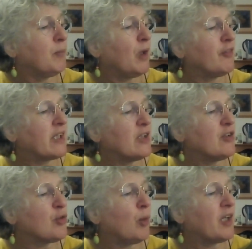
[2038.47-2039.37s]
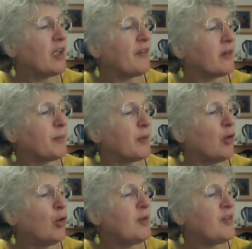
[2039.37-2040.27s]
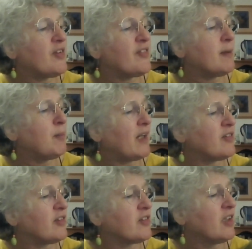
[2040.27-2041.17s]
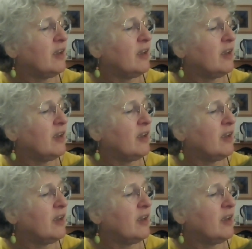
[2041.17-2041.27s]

blurring into one another, but always as they blended,